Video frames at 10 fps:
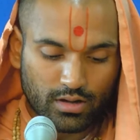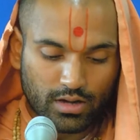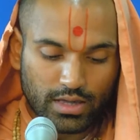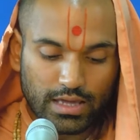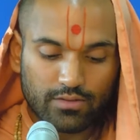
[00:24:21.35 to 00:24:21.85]

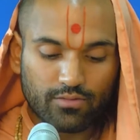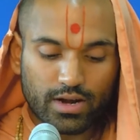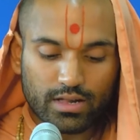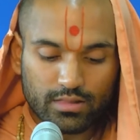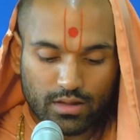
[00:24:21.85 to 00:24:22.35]
He
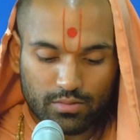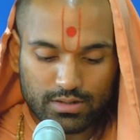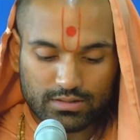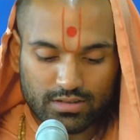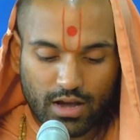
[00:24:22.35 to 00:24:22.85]
invited them
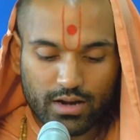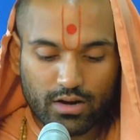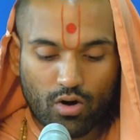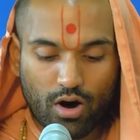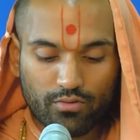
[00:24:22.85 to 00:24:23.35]
inside and
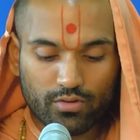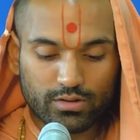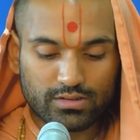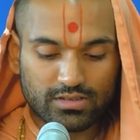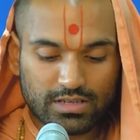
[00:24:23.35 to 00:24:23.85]
offered
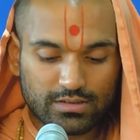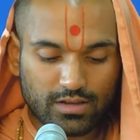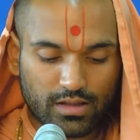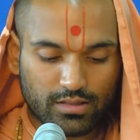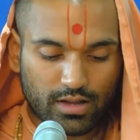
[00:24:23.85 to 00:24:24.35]
seats
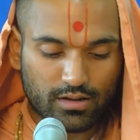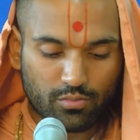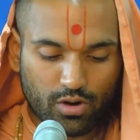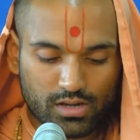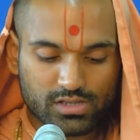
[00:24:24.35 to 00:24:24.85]
and then
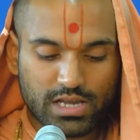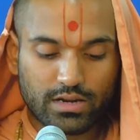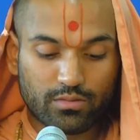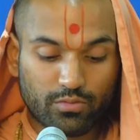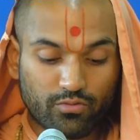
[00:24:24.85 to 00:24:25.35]

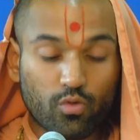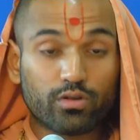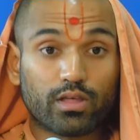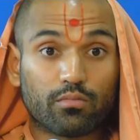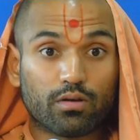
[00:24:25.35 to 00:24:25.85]
prostrated before
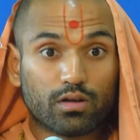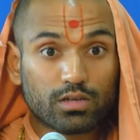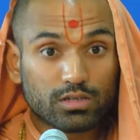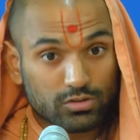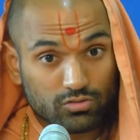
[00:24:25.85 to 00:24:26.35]
them.
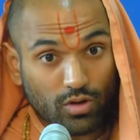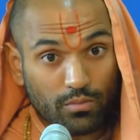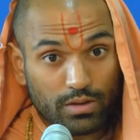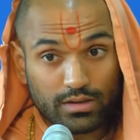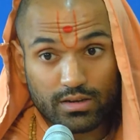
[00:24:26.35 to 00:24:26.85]

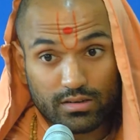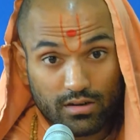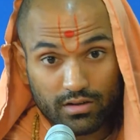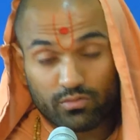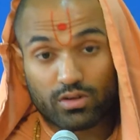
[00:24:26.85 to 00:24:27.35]
Swami did
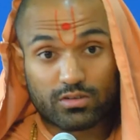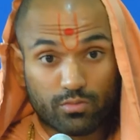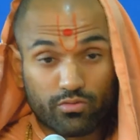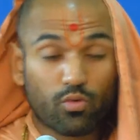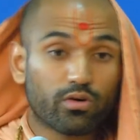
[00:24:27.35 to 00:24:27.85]
dandvats
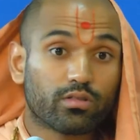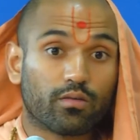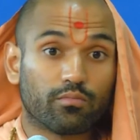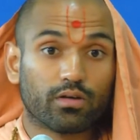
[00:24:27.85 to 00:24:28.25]
before them,